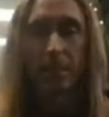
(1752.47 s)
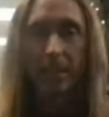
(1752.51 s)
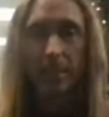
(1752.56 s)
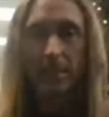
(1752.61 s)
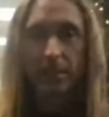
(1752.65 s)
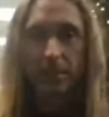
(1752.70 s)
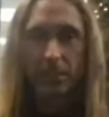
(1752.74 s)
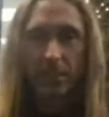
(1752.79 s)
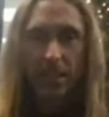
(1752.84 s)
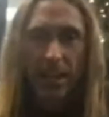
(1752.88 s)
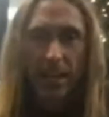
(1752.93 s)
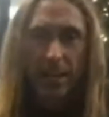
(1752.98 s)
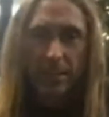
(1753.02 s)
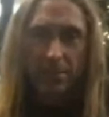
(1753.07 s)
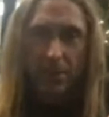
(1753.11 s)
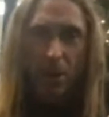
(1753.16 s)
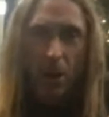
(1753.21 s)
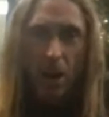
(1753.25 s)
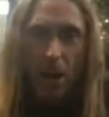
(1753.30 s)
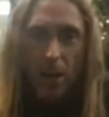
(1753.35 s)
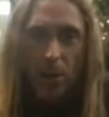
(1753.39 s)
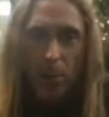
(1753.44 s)
get this kind of
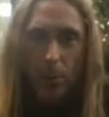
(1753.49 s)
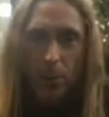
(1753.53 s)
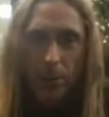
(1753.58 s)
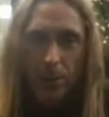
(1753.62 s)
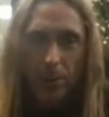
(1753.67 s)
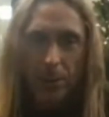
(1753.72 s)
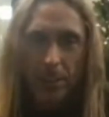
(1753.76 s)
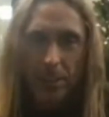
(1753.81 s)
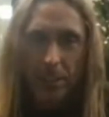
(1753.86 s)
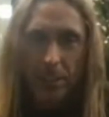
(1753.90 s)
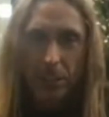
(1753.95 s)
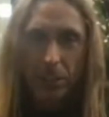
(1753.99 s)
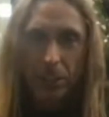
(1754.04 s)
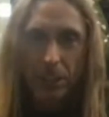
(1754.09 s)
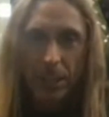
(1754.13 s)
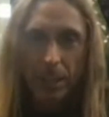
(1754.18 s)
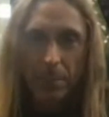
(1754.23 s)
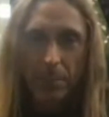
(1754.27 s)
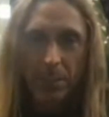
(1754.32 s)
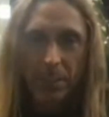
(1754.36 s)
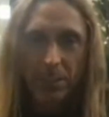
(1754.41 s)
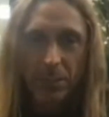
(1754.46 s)
awkward looking
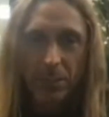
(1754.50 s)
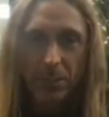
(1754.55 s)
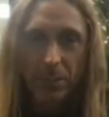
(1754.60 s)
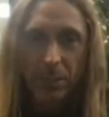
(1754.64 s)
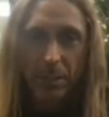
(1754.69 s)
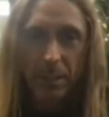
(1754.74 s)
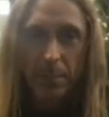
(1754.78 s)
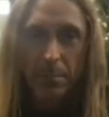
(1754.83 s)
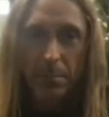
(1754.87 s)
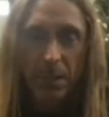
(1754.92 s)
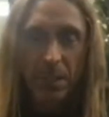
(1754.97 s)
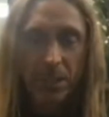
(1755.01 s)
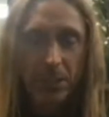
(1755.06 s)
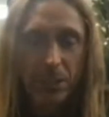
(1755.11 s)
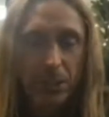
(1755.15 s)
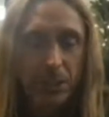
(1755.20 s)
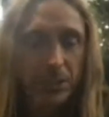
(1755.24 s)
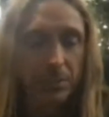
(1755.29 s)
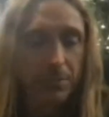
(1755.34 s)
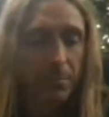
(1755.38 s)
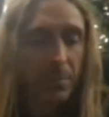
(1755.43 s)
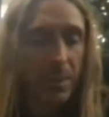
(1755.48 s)
shape, doesn't look like
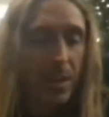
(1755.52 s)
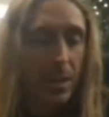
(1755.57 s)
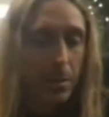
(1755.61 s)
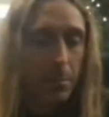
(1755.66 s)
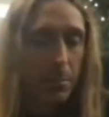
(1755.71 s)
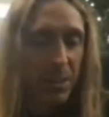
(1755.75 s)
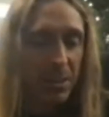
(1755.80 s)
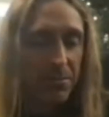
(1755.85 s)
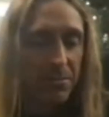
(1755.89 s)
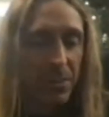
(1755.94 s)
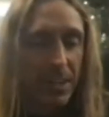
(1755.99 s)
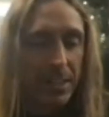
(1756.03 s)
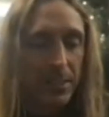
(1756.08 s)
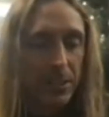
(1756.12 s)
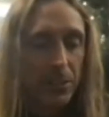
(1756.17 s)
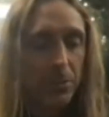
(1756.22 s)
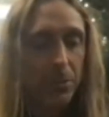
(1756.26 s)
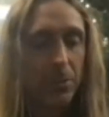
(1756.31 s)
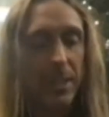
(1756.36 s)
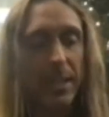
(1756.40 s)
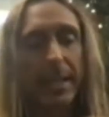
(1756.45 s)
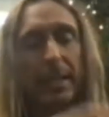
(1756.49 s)
much. But if I
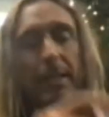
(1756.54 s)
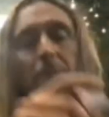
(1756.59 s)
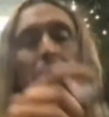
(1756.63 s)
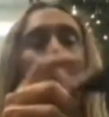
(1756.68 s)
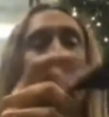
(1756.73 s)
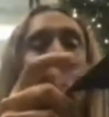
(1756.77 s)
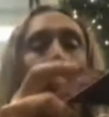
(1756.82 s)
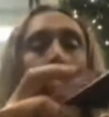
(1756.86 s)
do that